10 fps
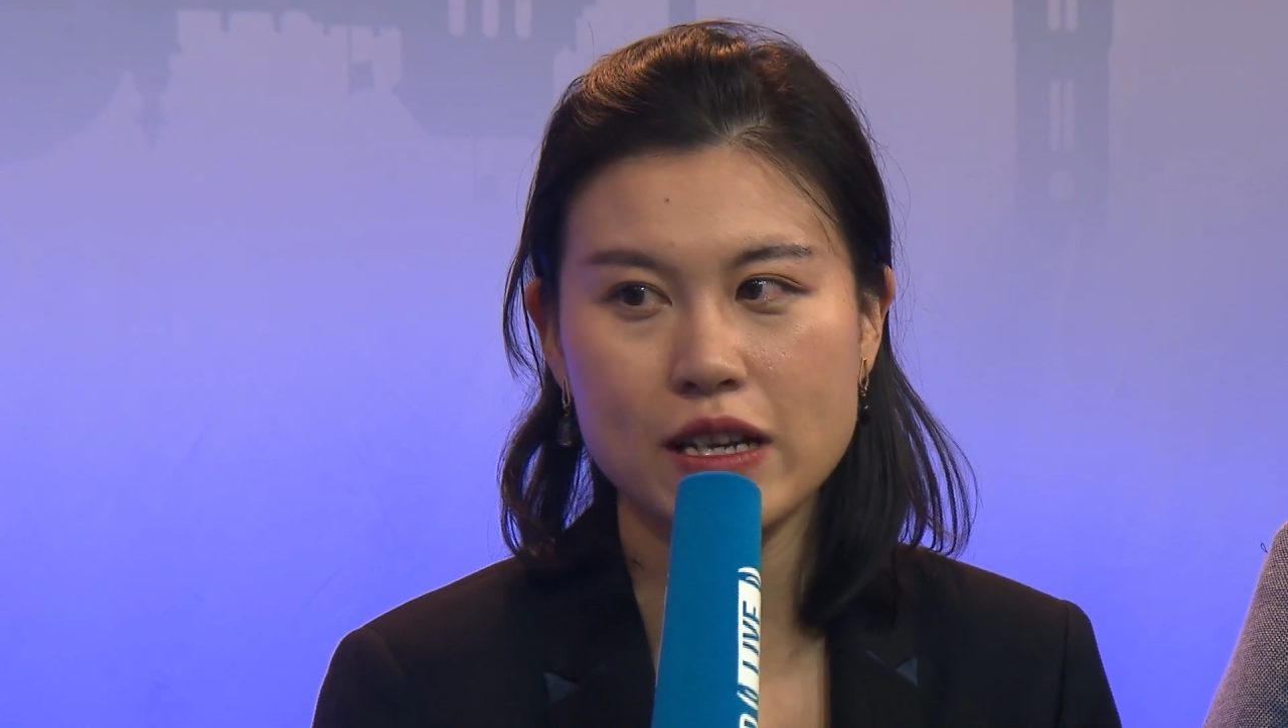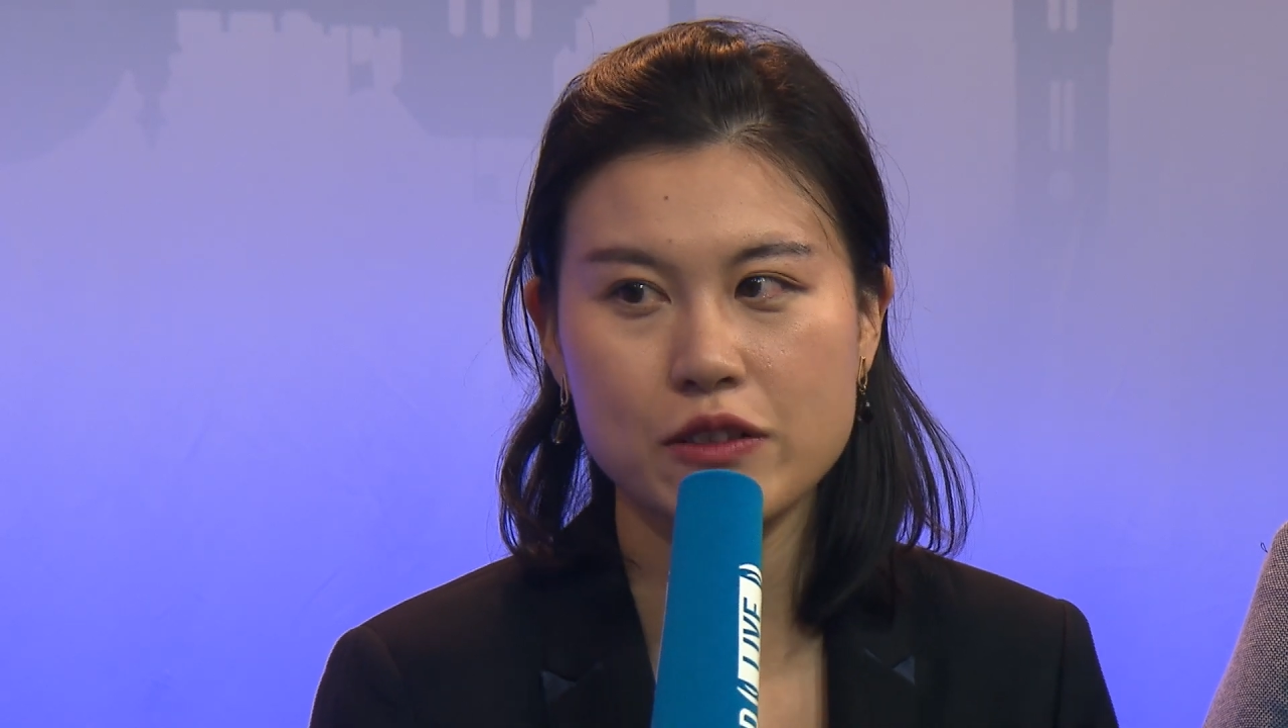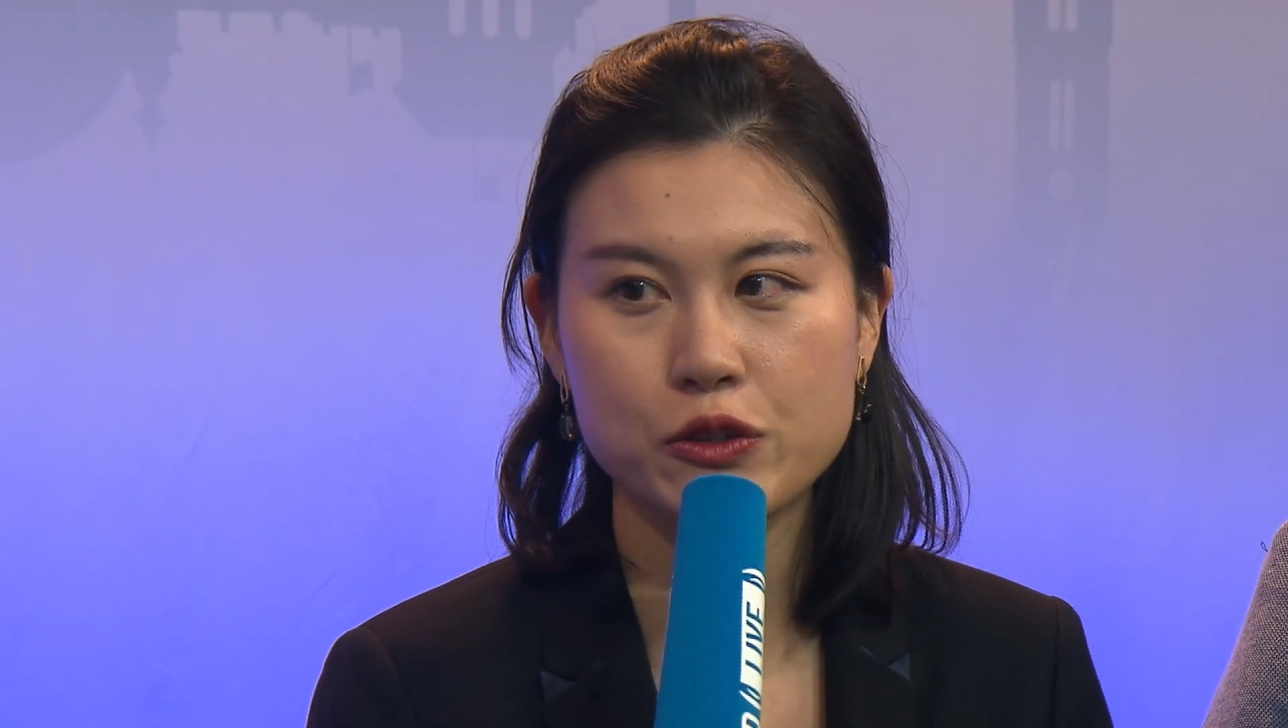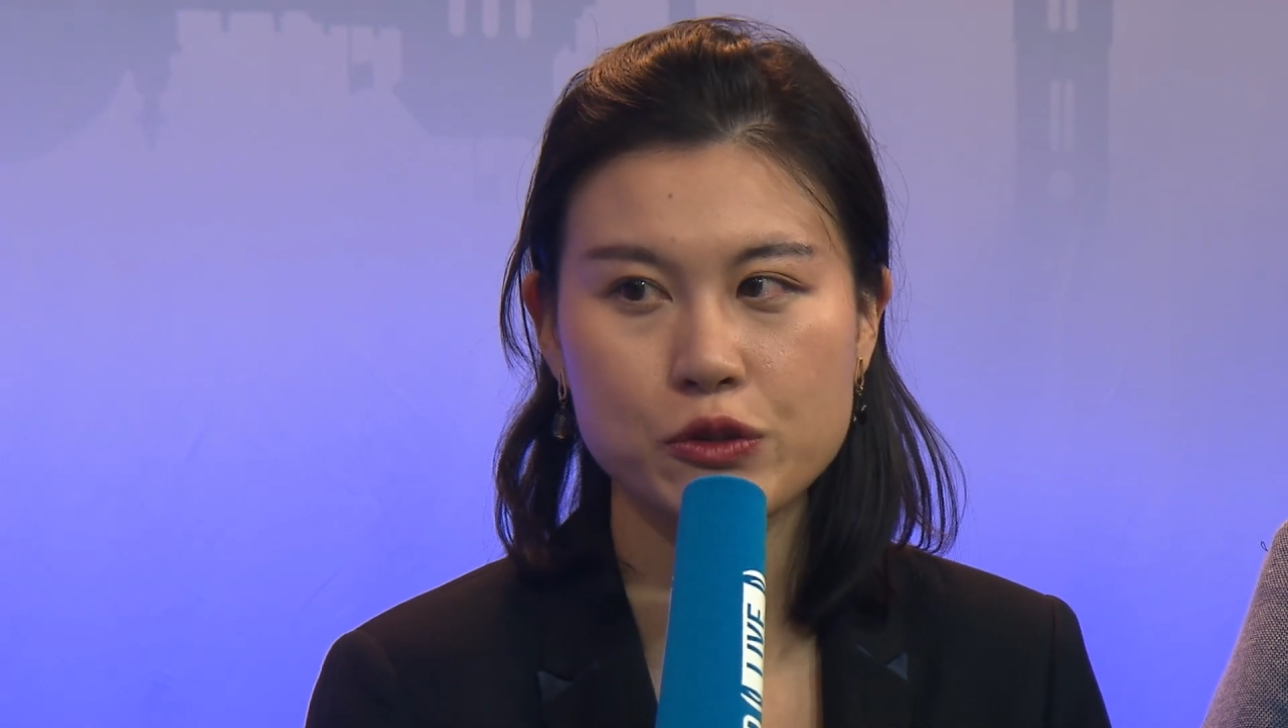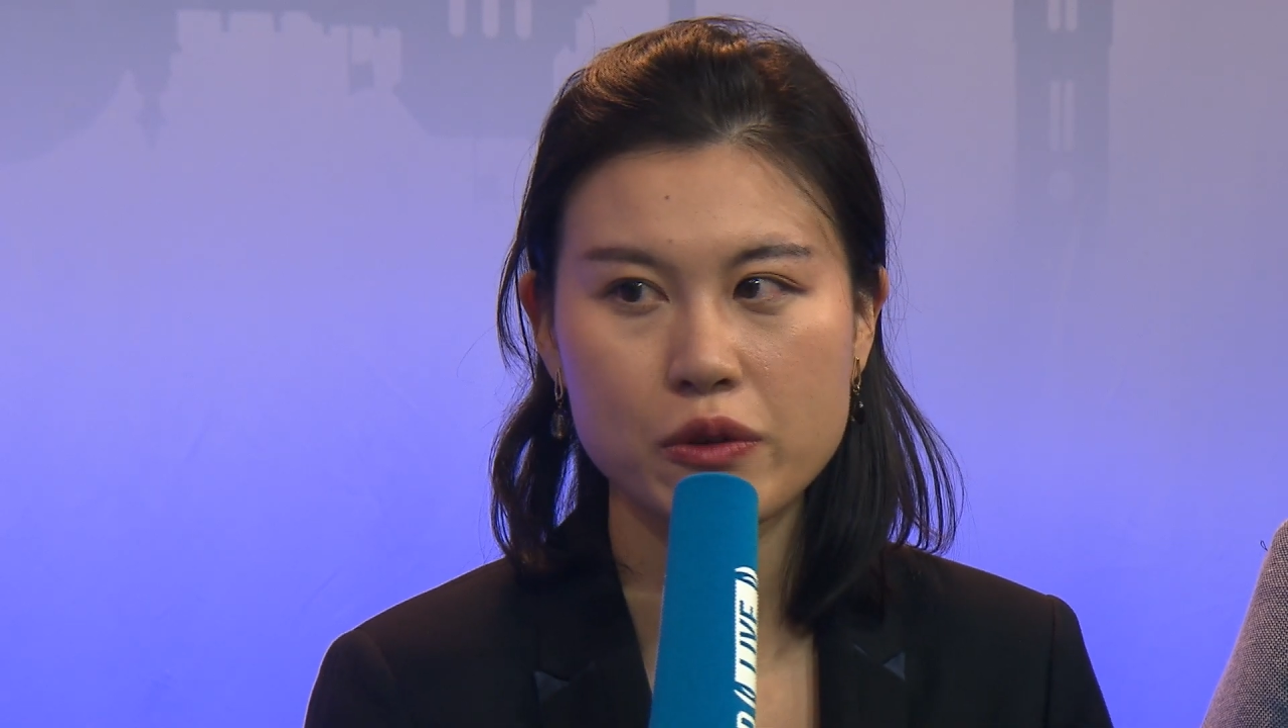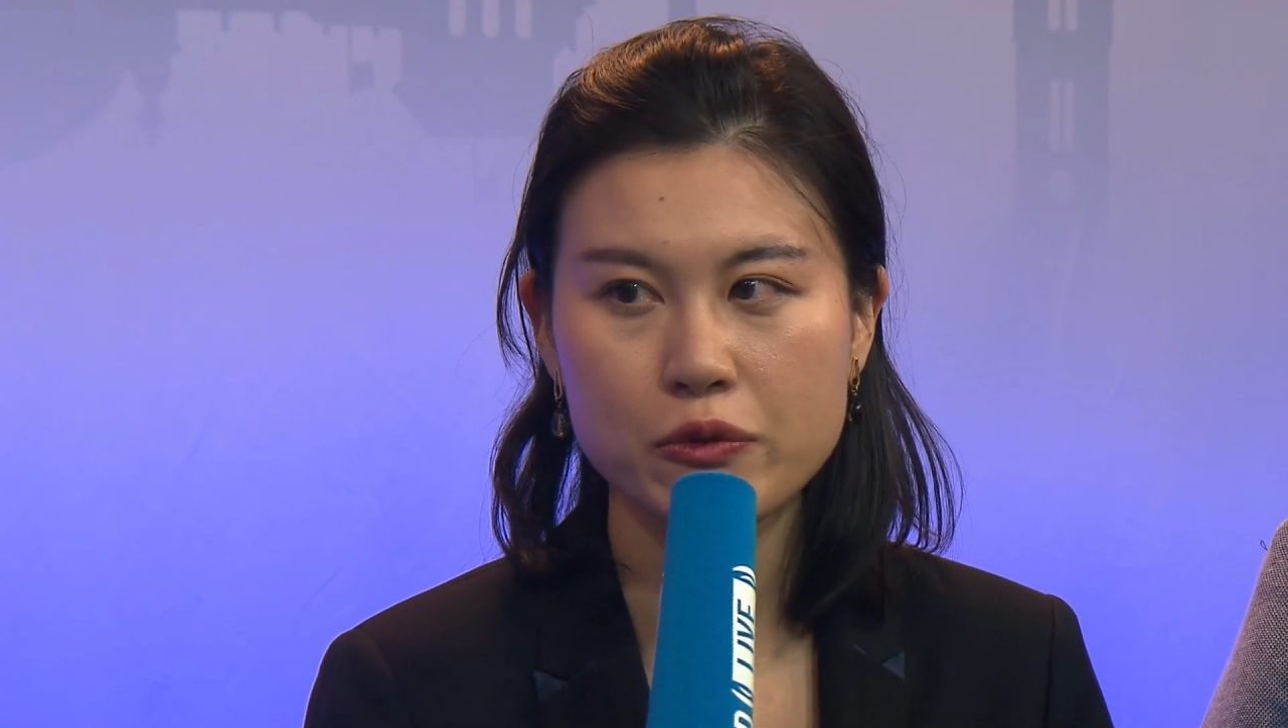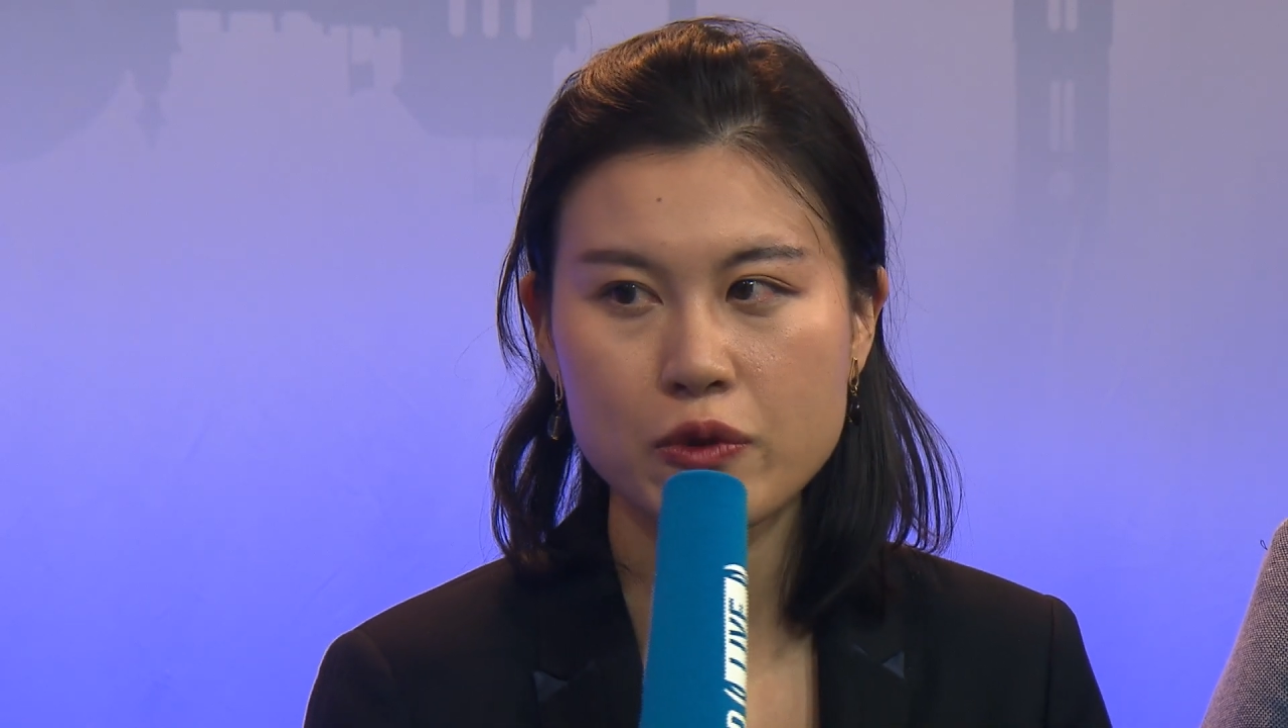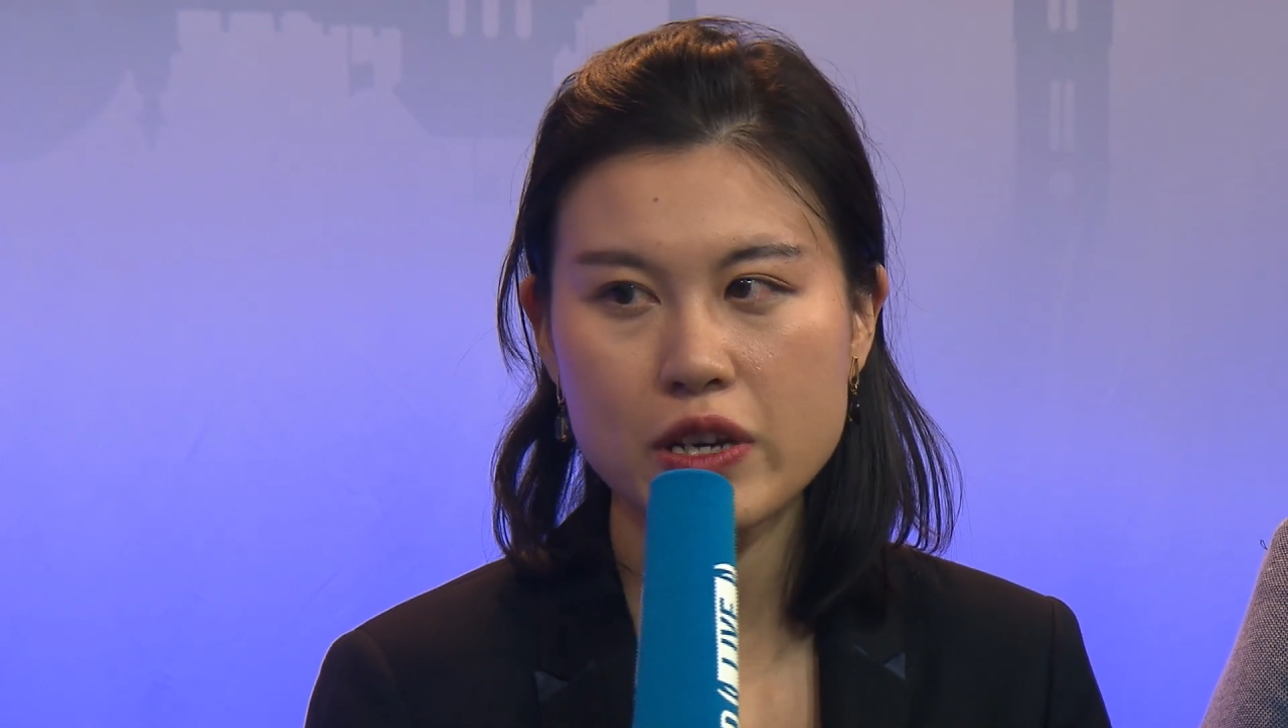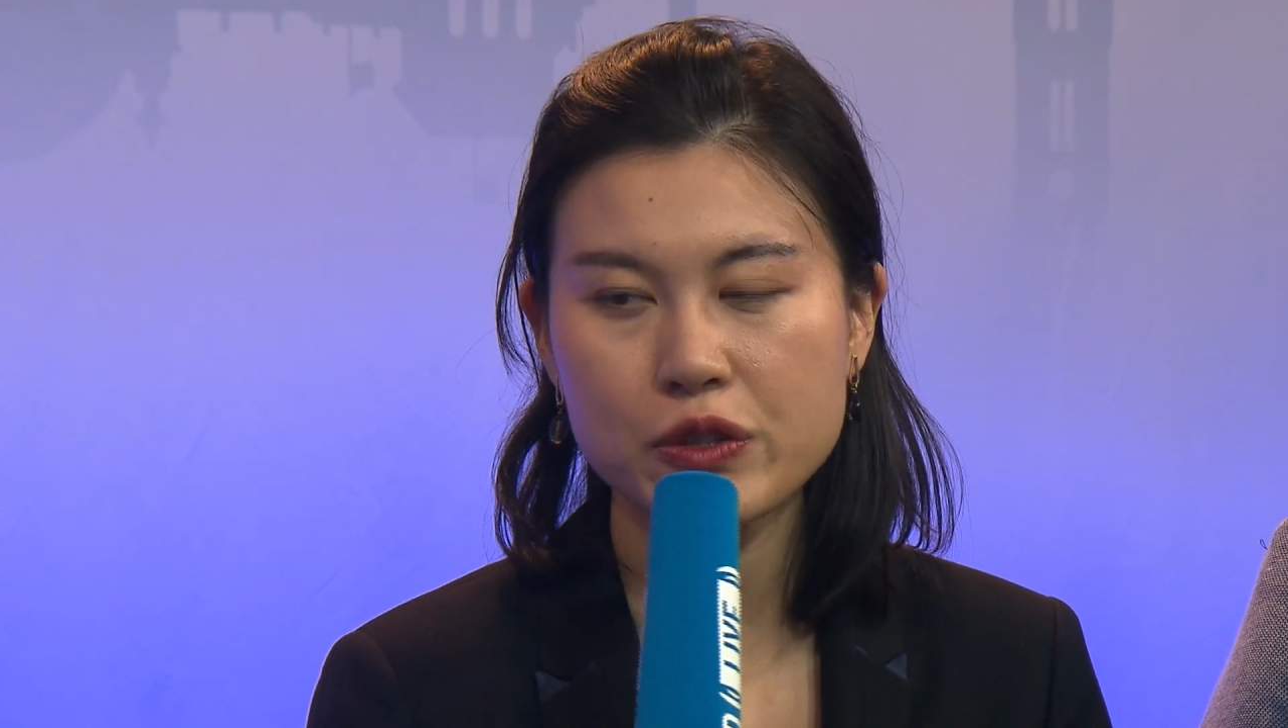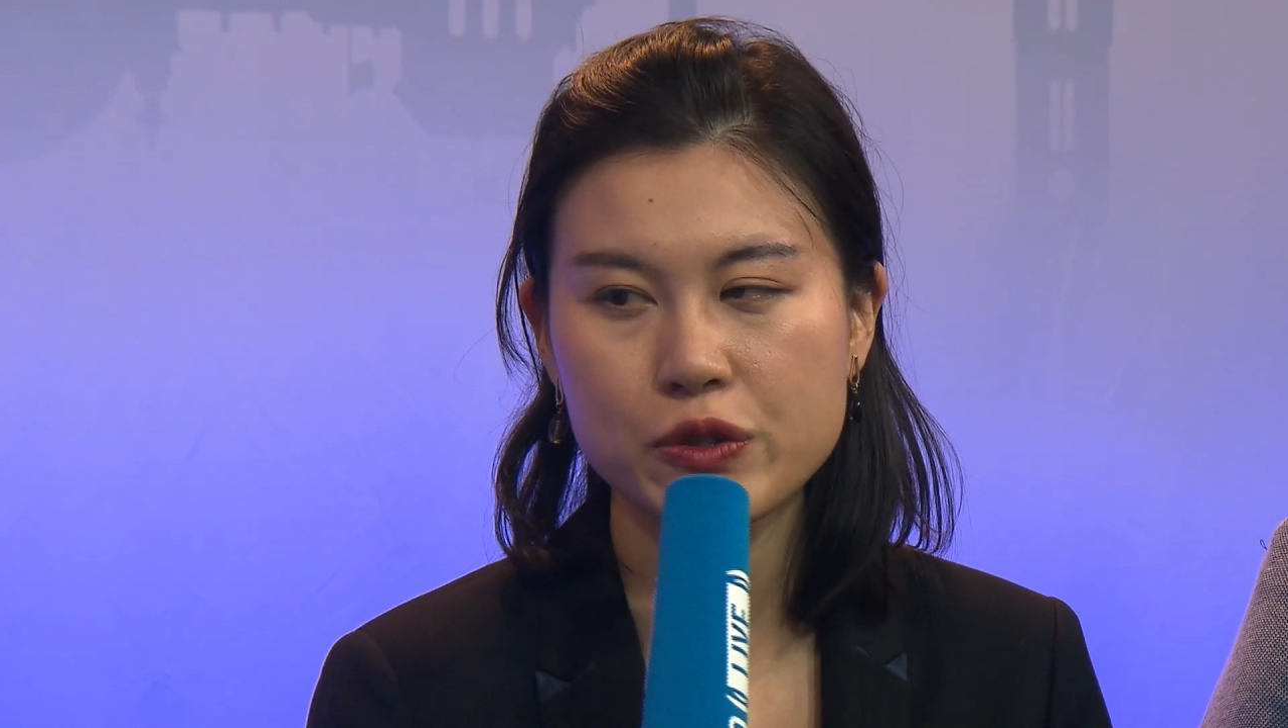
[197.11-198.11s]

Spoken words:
a new software